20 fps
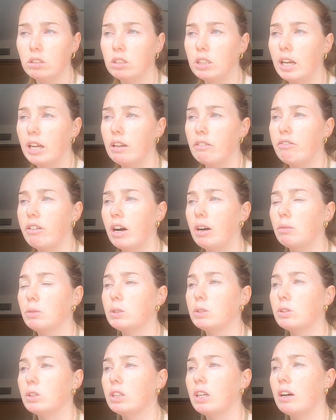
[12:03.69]
and if I was
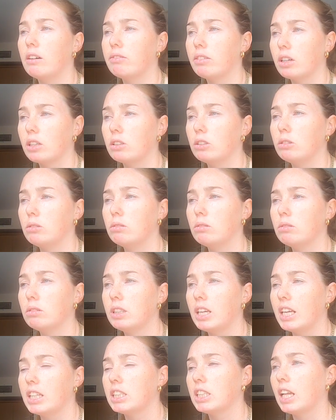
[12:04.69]
good enough I could
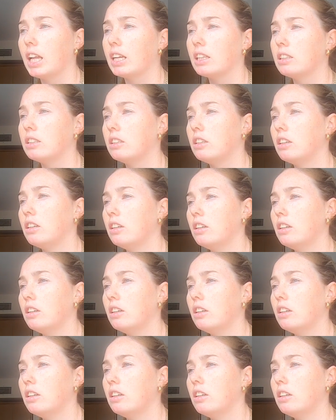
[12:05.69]
get selected.